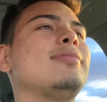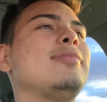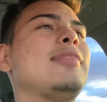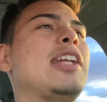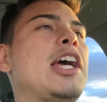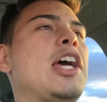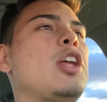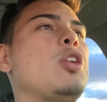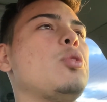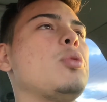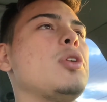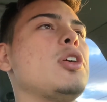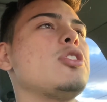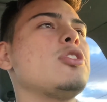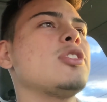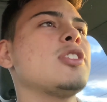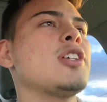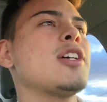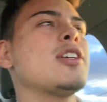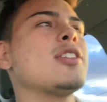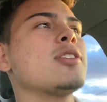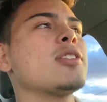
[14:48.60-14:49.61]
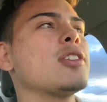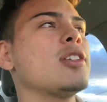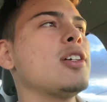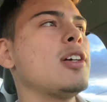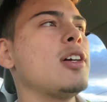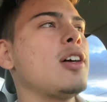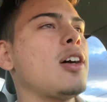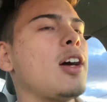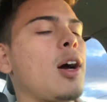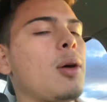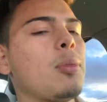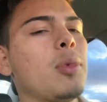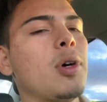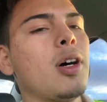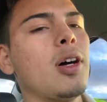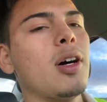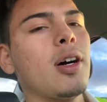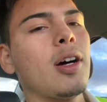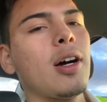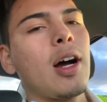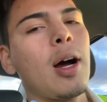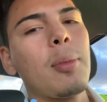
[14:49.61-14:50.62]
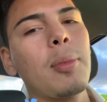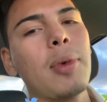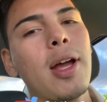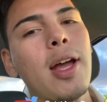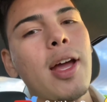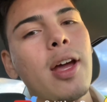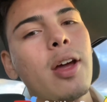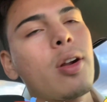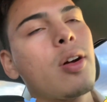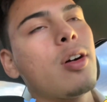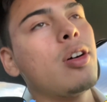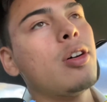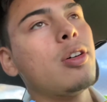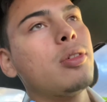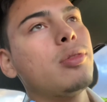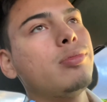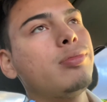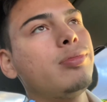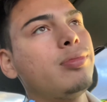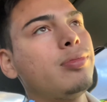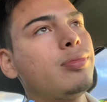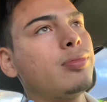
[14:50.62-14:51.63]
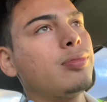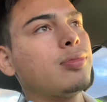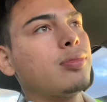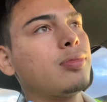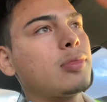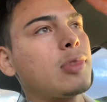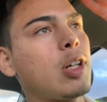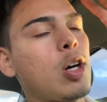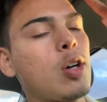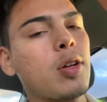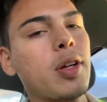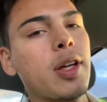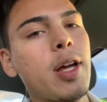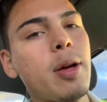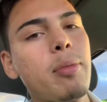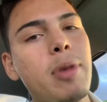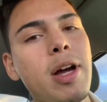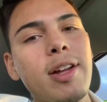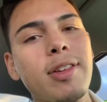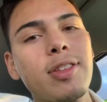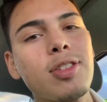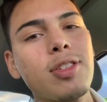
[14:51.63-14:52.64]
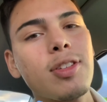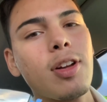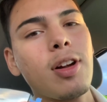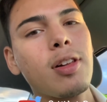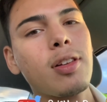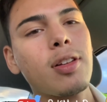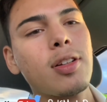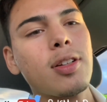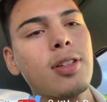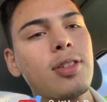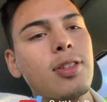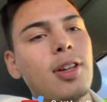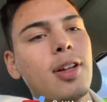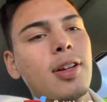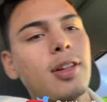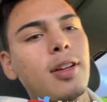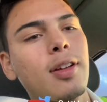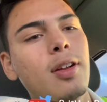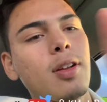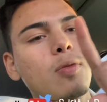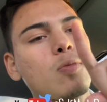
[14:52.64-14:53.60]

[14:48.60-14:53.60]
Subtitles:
Anyways, you guys, I'm gonna head home. I'll get back to y'all in a second.